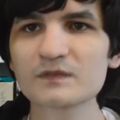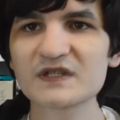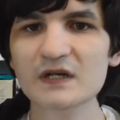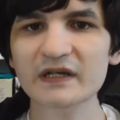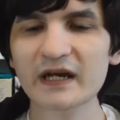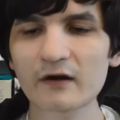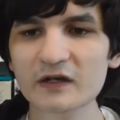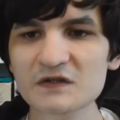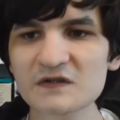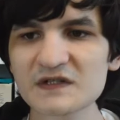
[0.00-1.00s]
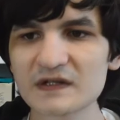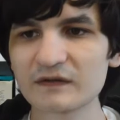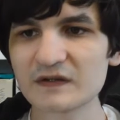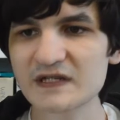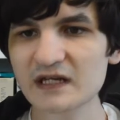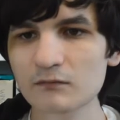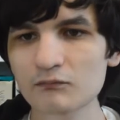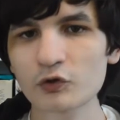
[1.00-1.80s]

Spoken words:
side characters in the second